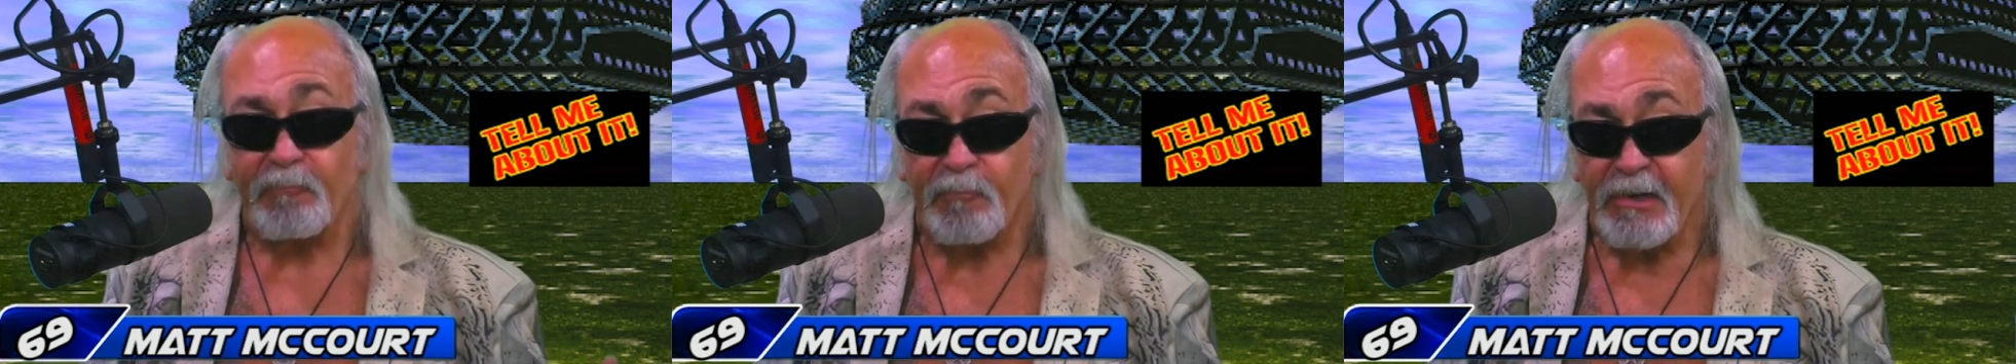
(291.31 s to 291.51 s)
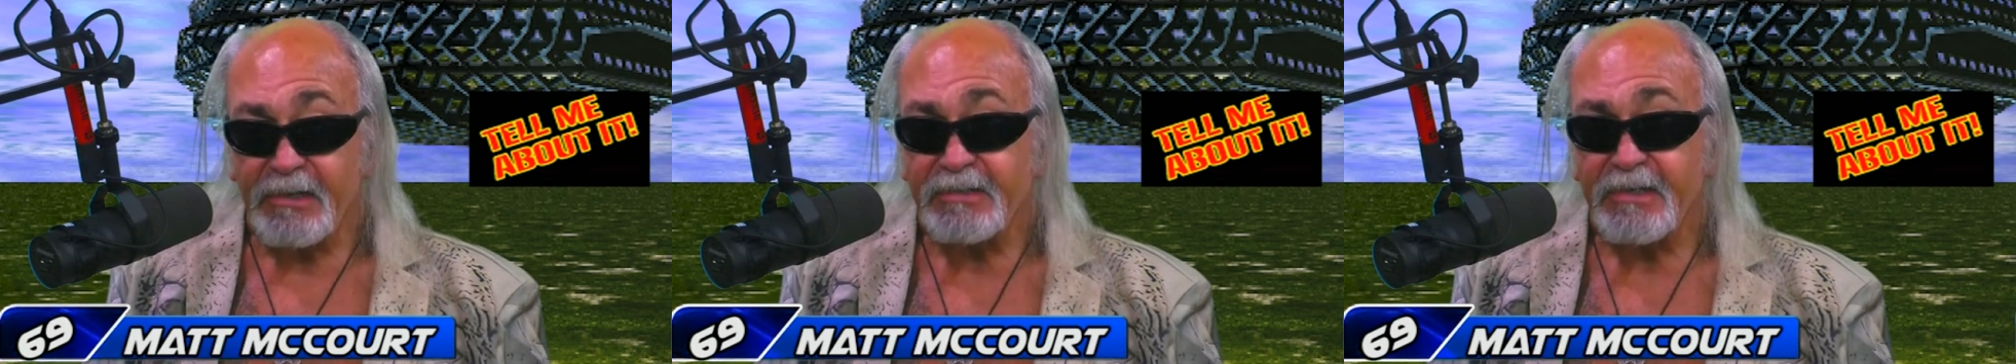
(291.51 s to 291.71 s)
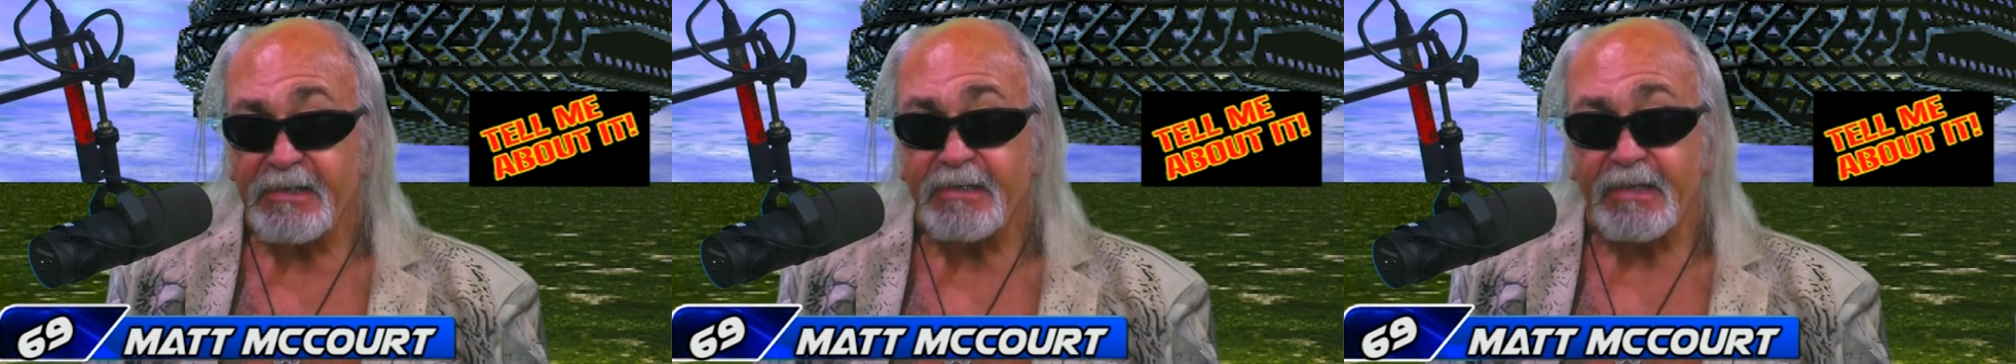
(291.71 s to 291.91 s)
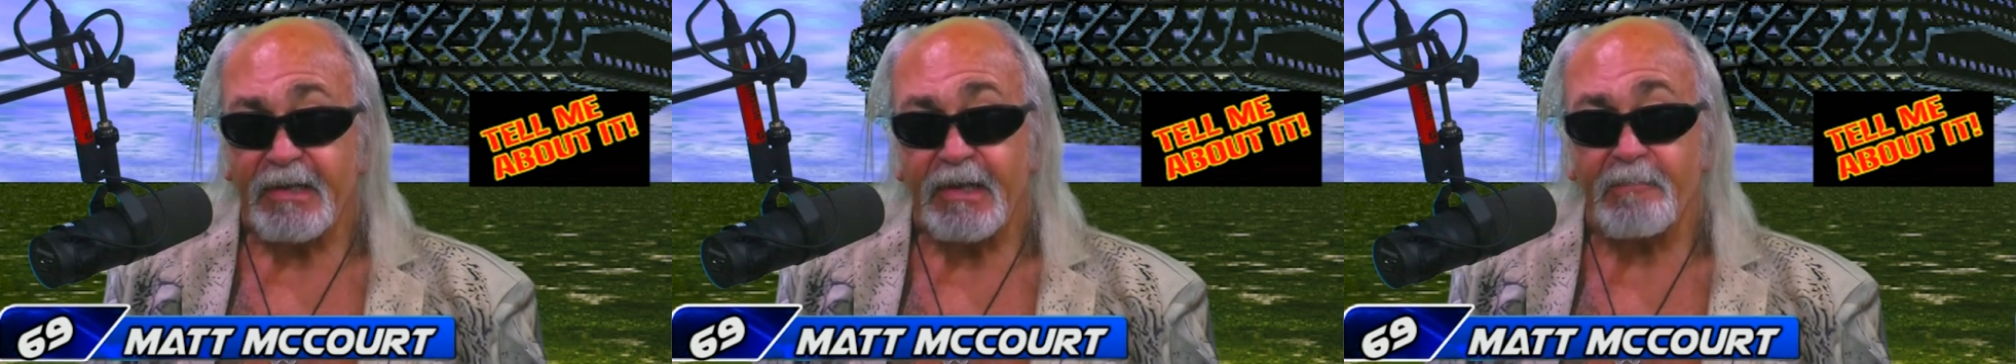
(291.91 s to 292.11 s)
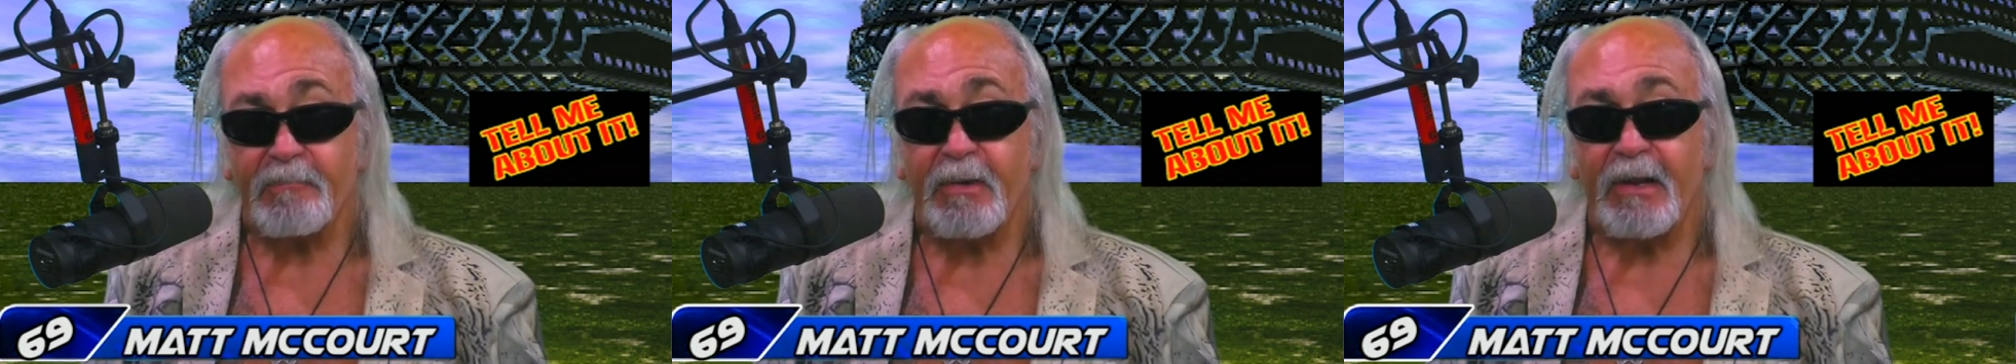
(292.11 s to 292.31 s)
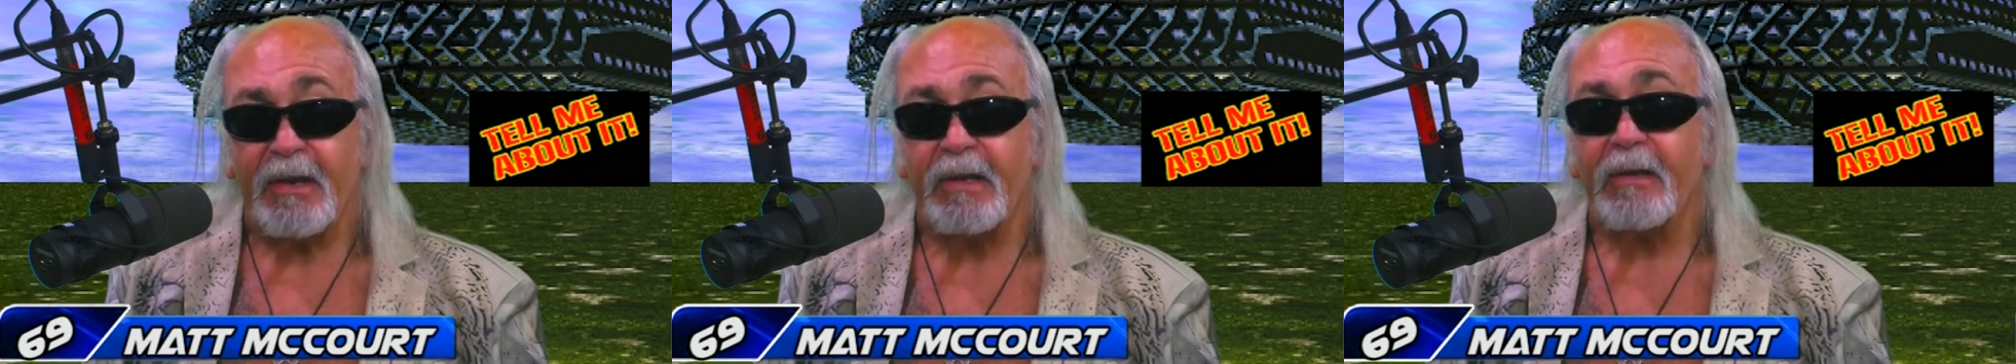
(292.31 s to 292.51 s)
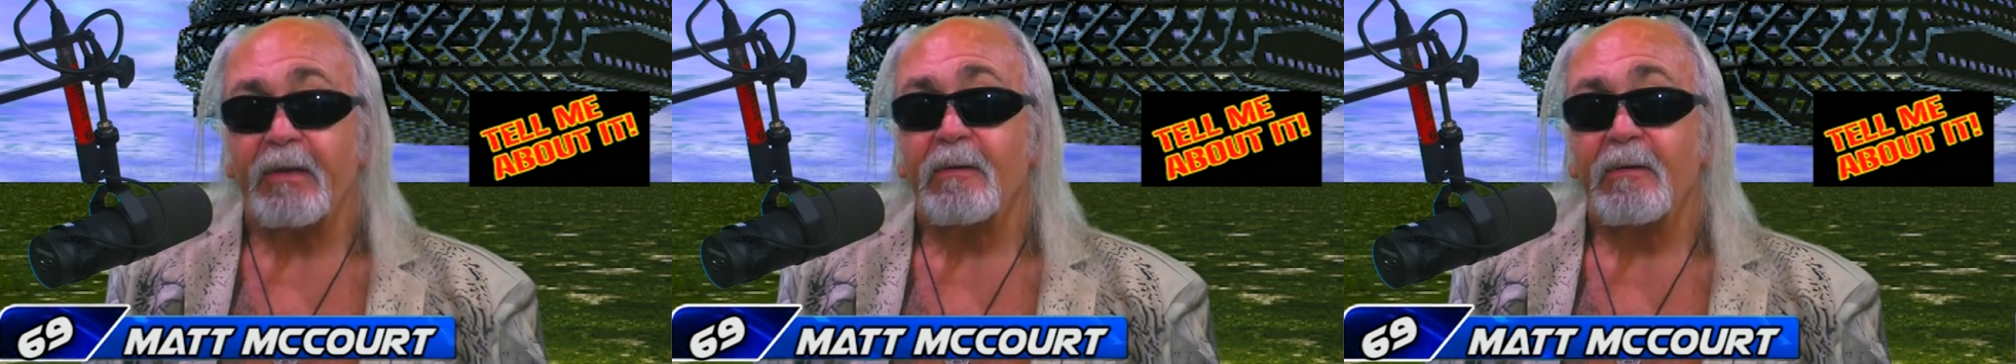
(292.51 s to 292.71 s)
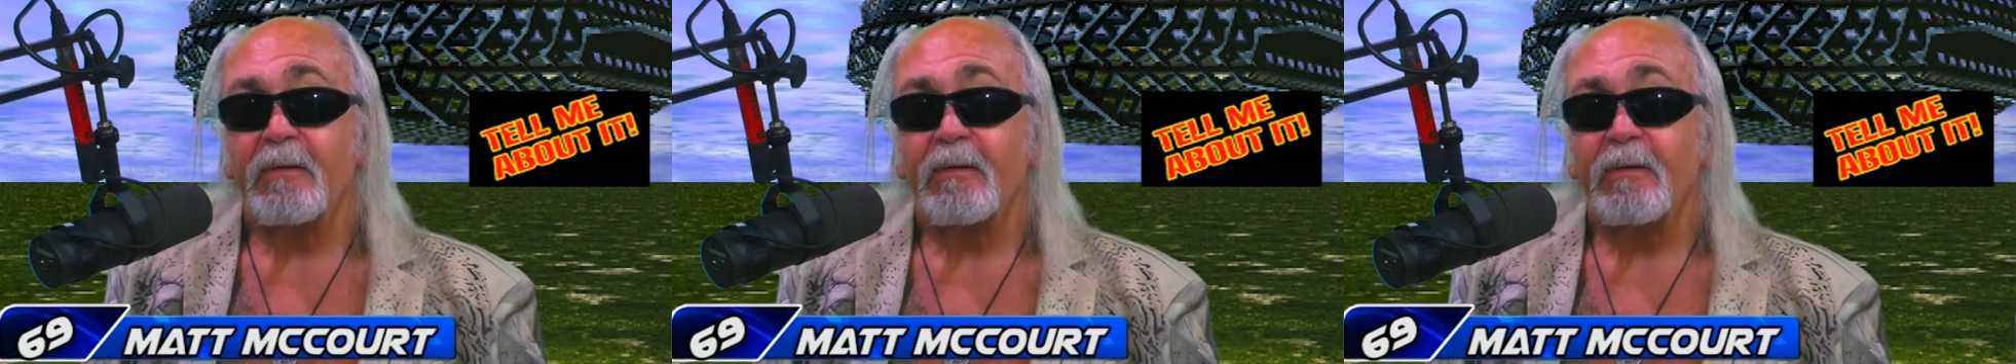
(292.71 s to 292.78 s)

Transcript: rushing to get my